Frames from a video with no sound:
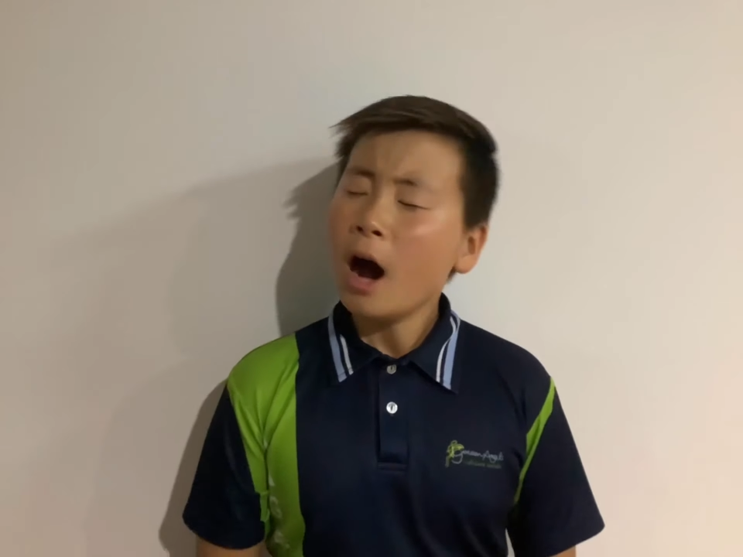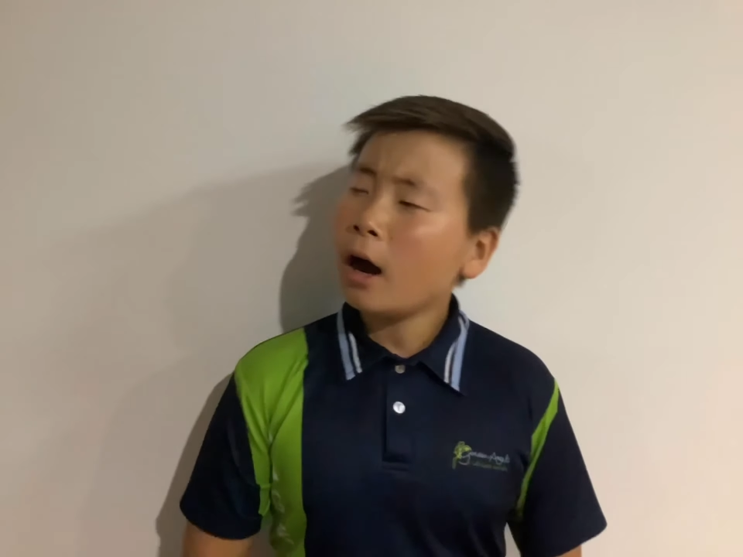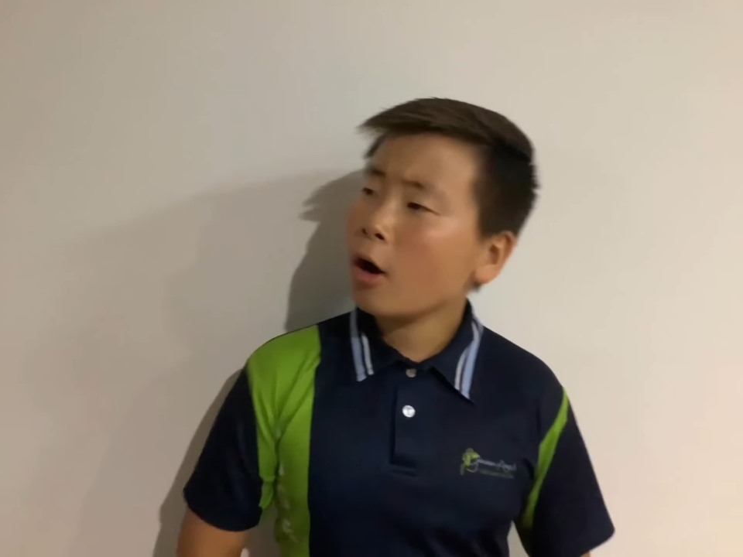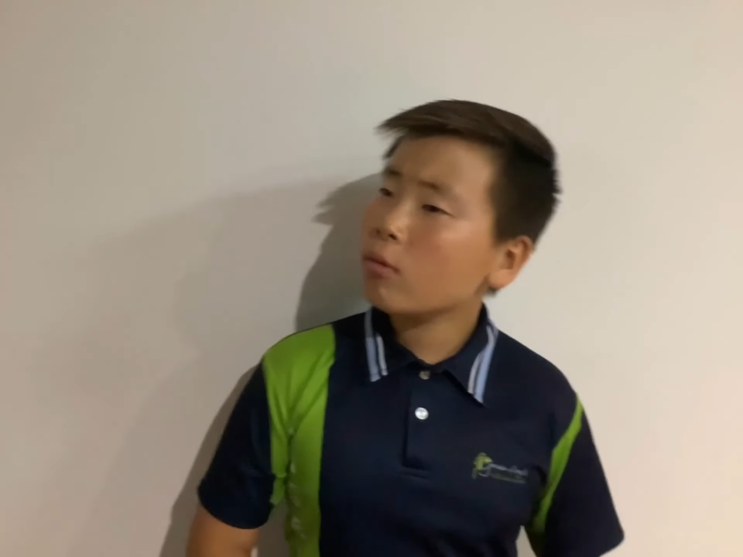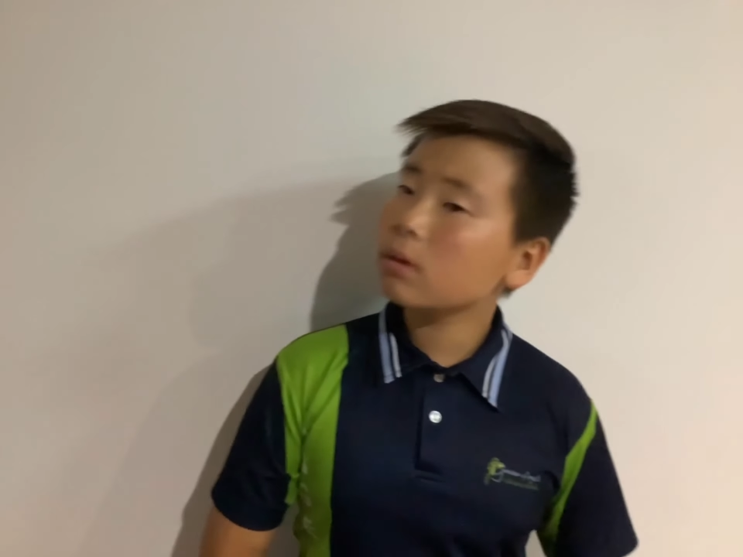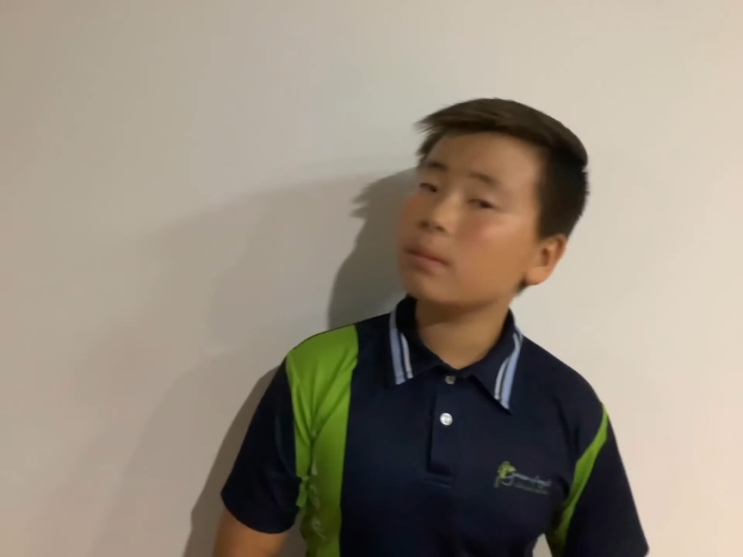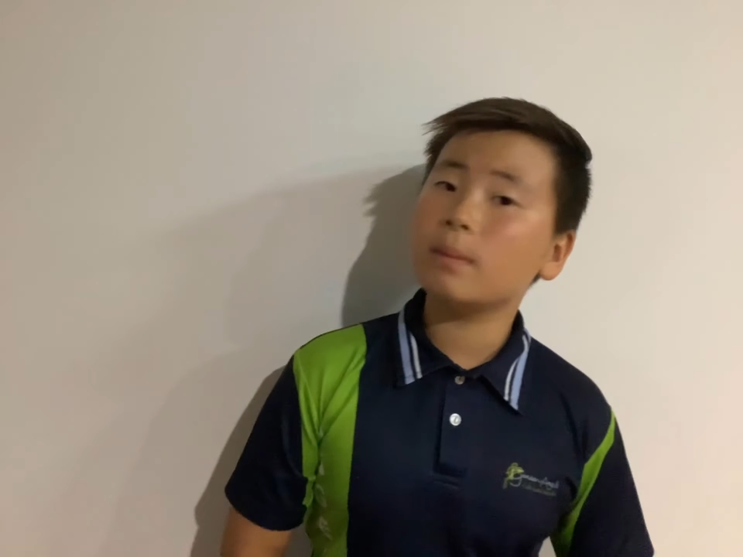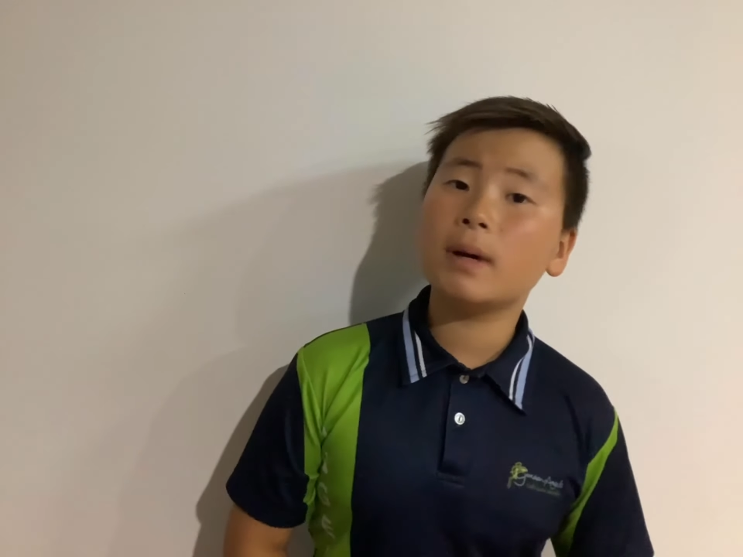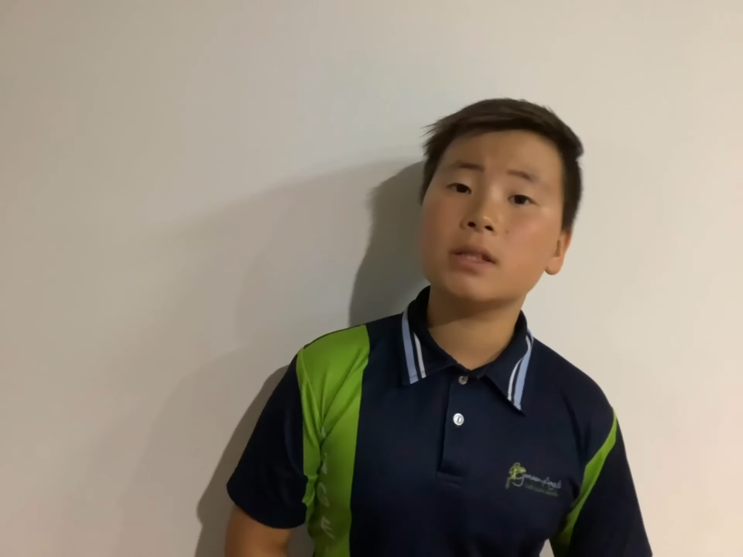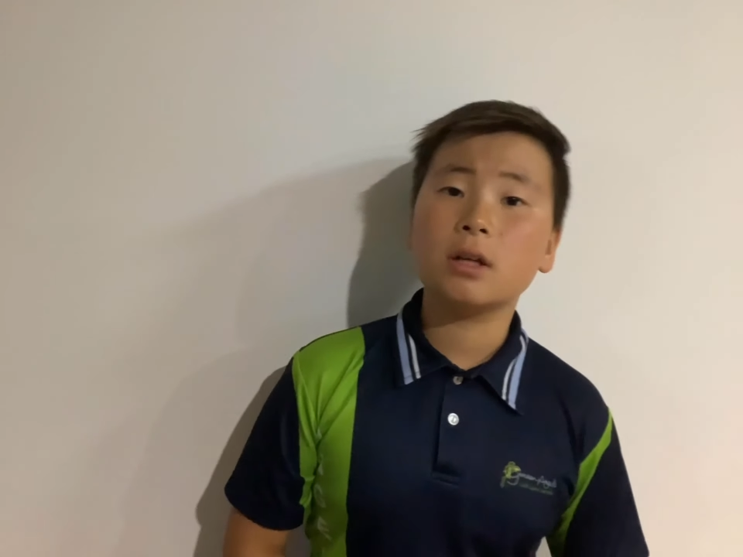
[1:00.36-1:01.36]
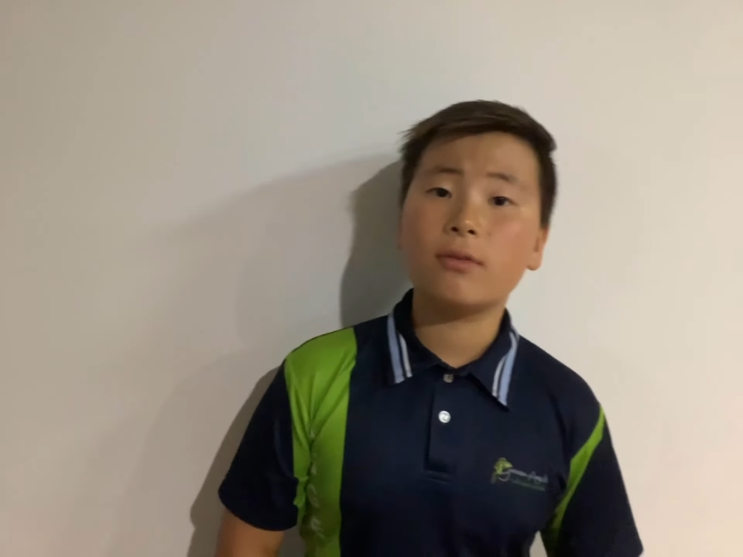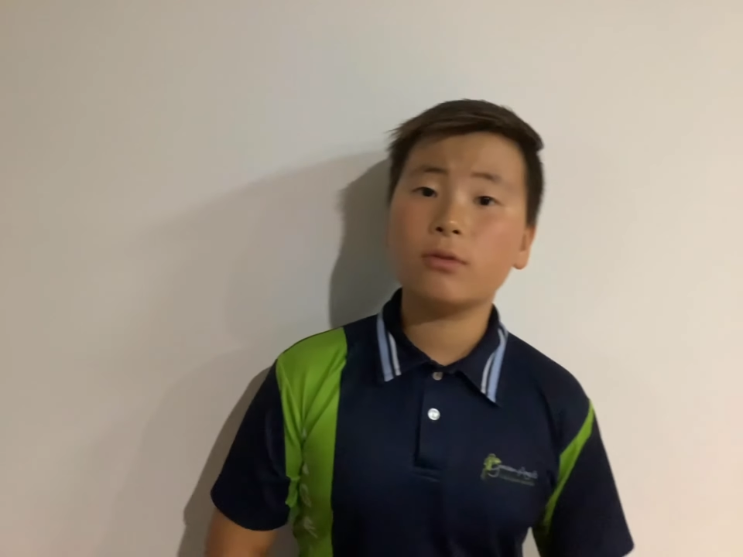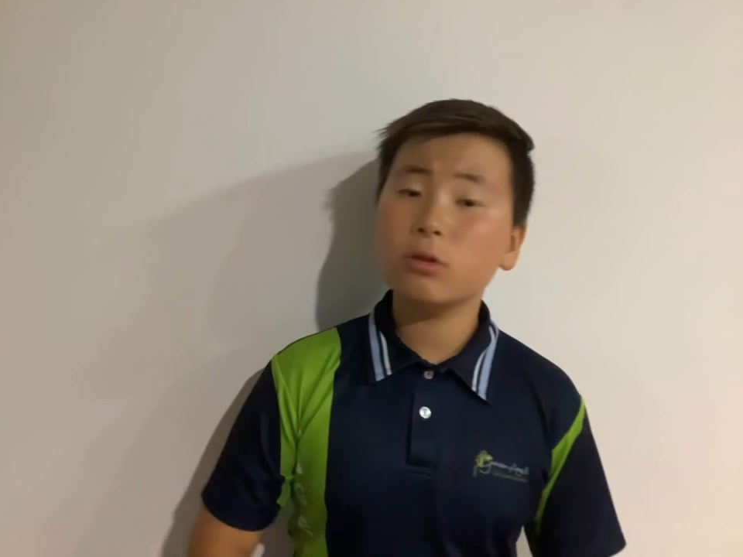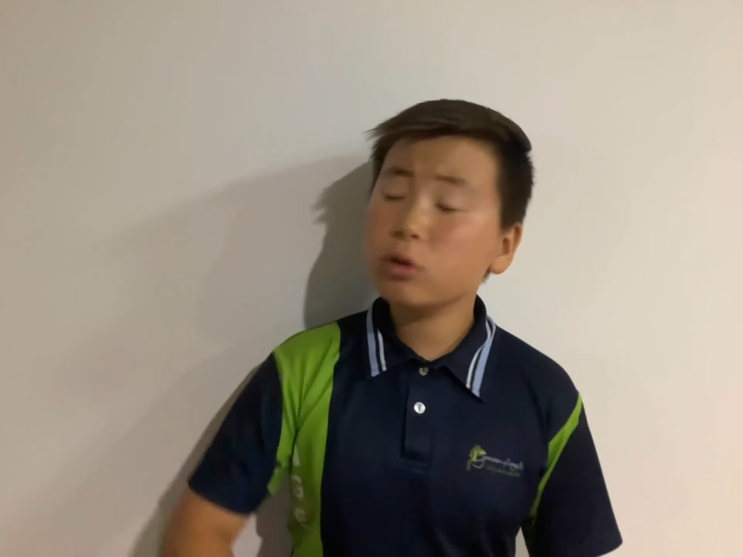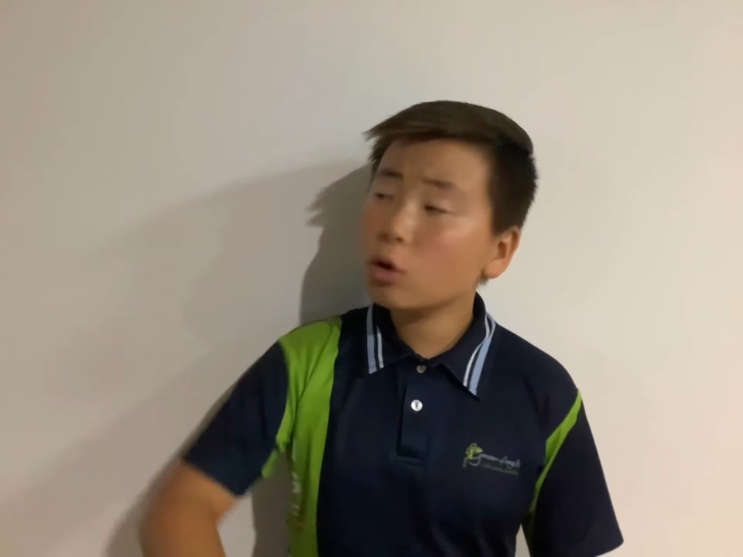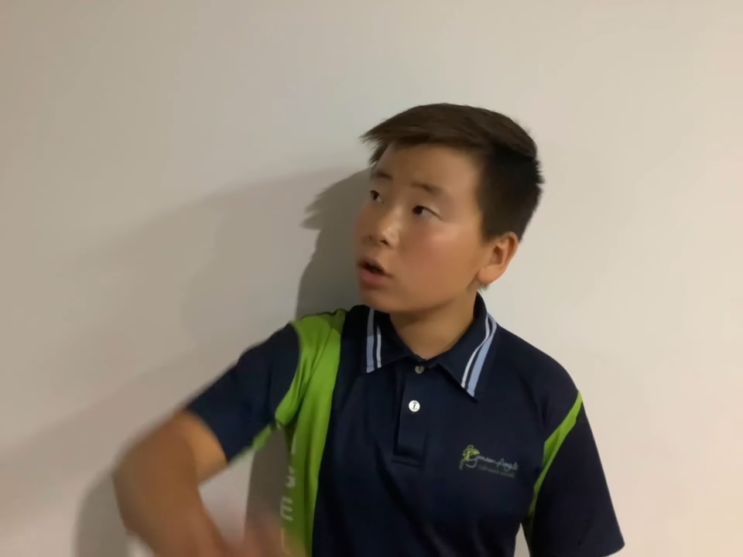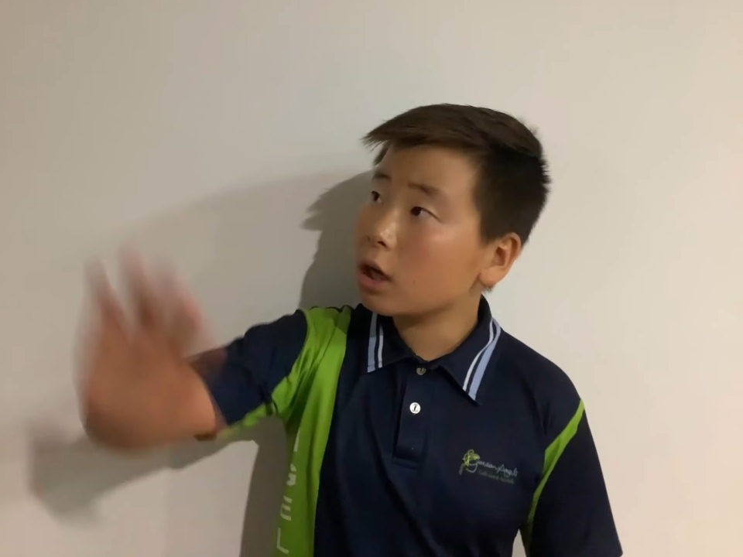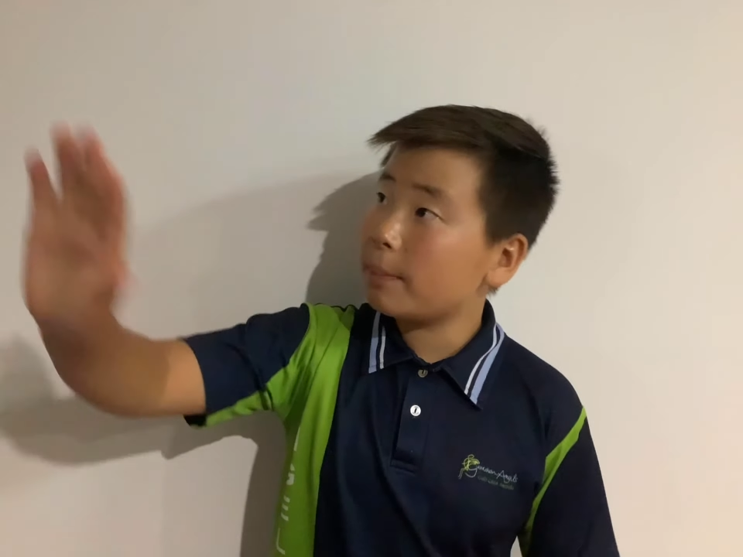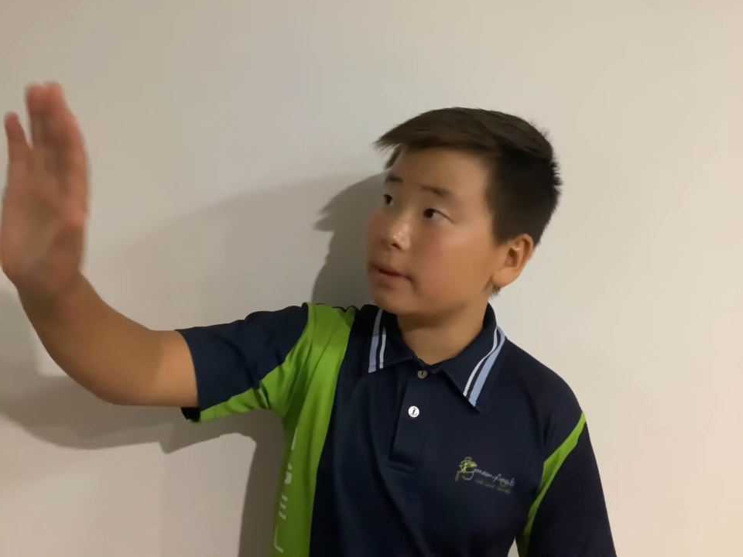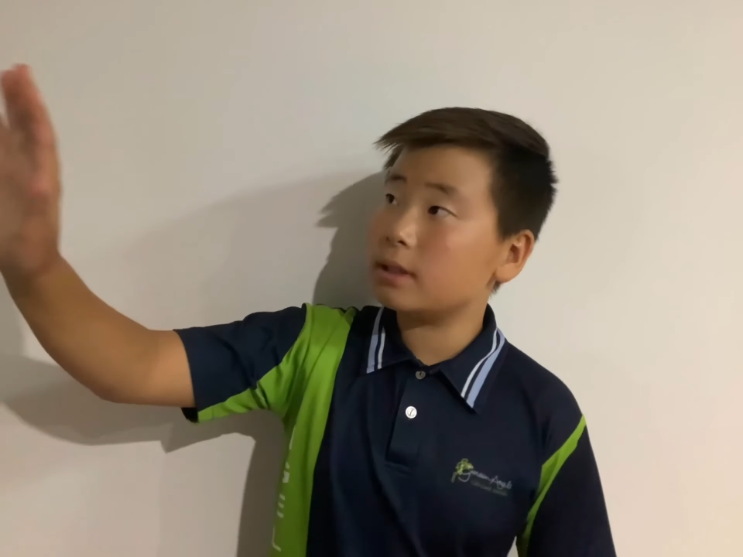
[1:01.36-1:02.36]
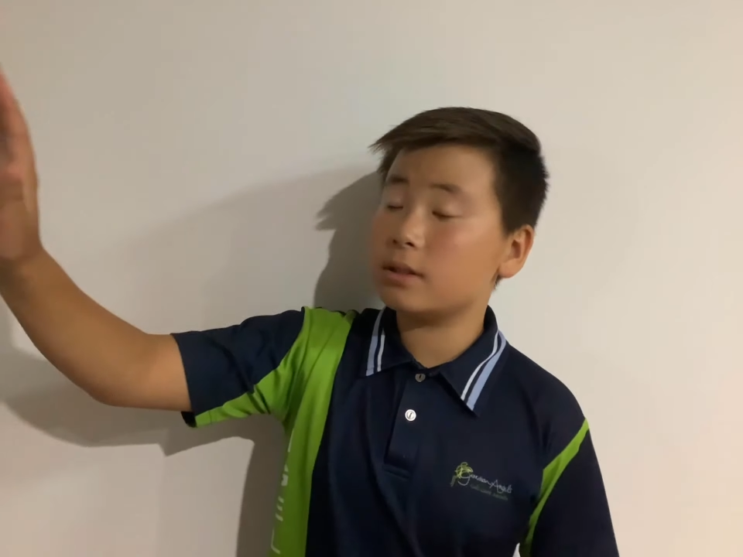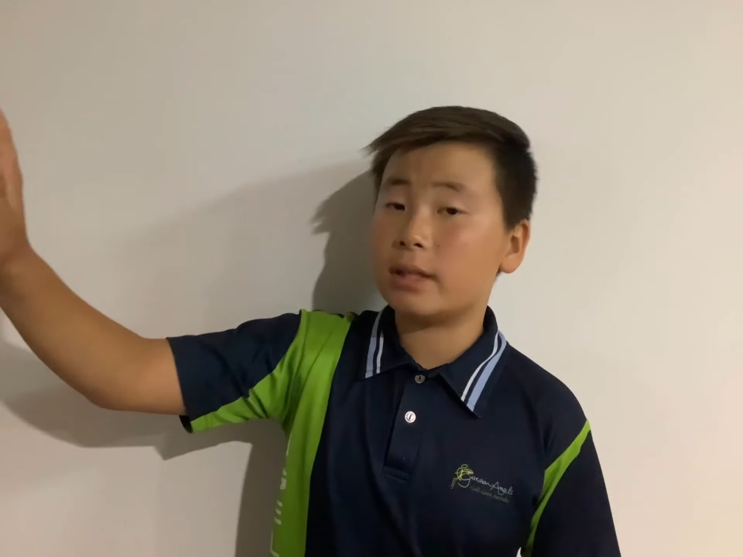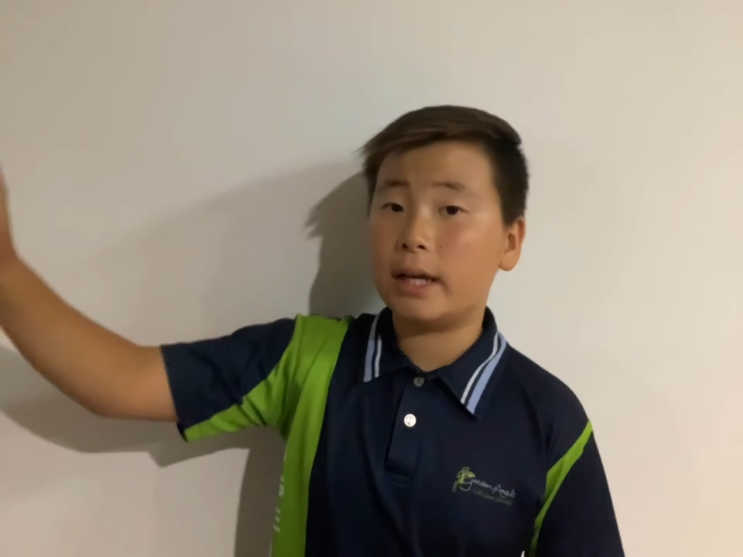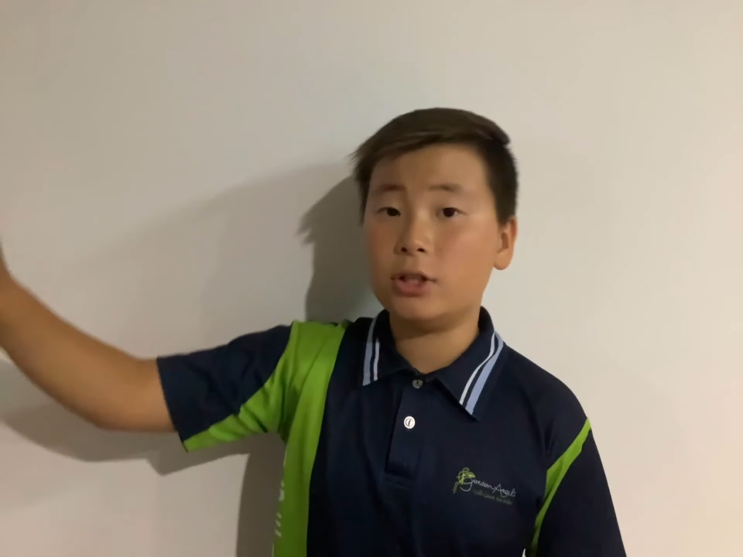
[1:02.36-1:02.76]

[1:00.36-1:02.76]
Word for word: I remember myself looking up at the stage,